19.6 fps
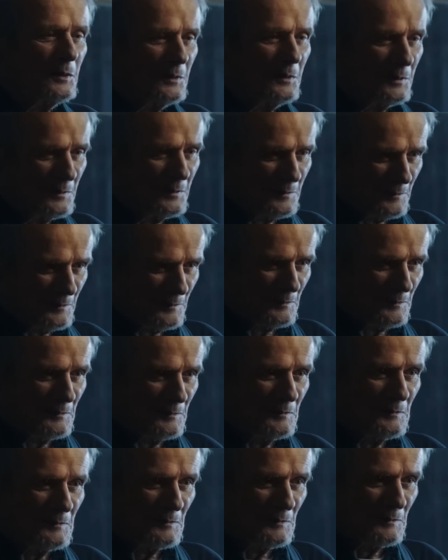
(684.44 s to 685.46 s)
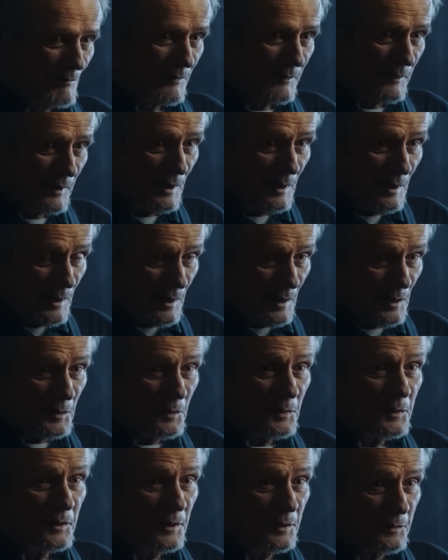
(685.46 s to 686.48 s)
knows what she's doing, and he
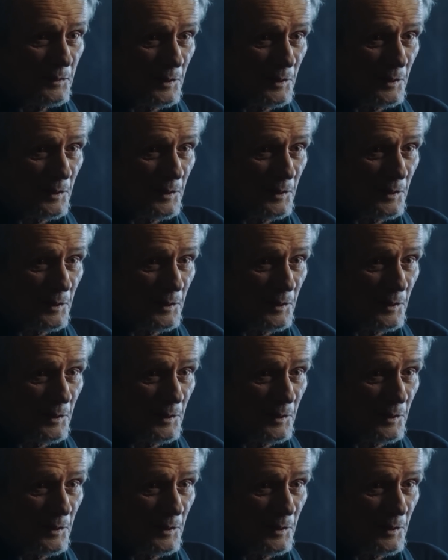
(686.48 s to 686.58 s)
accepts it.